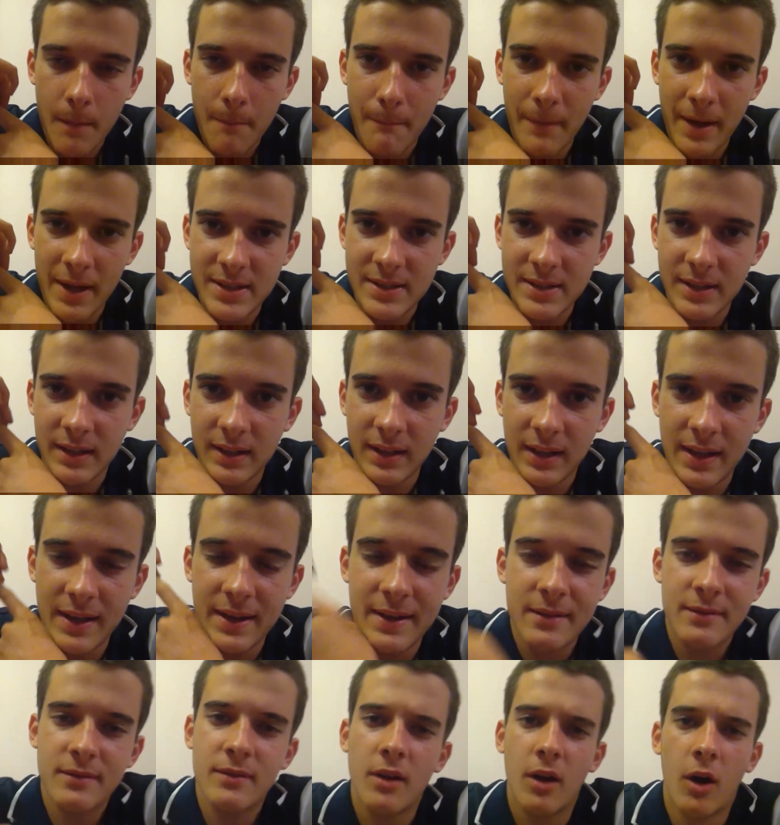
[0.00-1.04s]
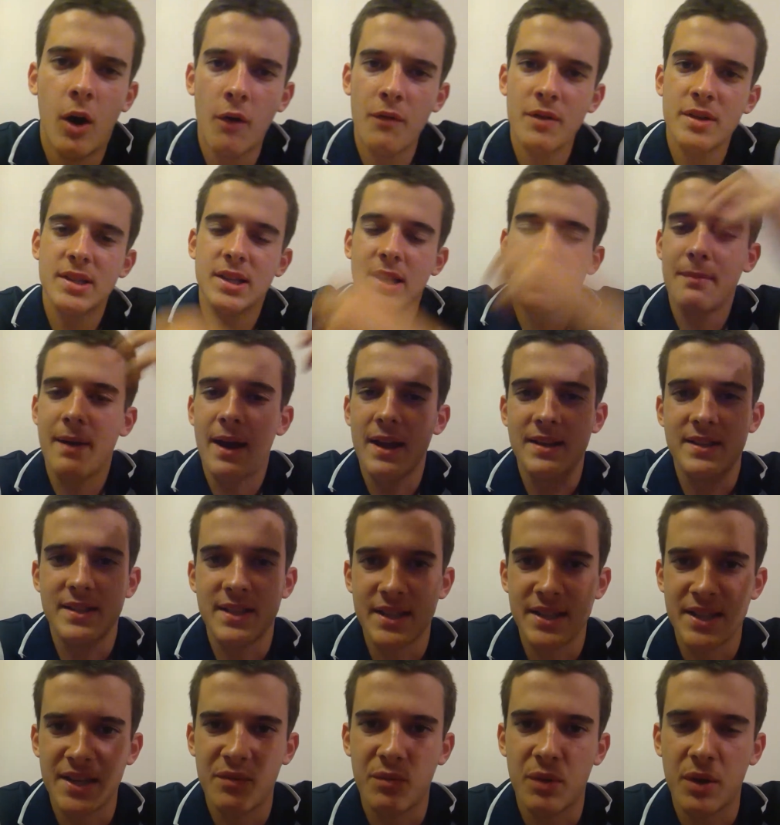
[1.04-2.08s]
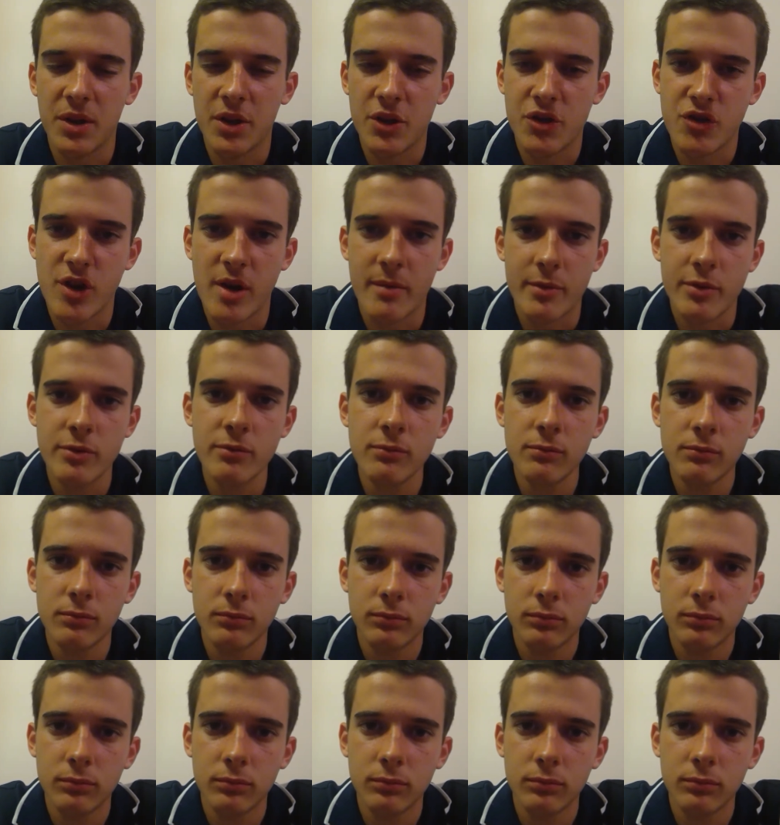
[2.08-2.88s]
Basically, obviously Man City have won the treble.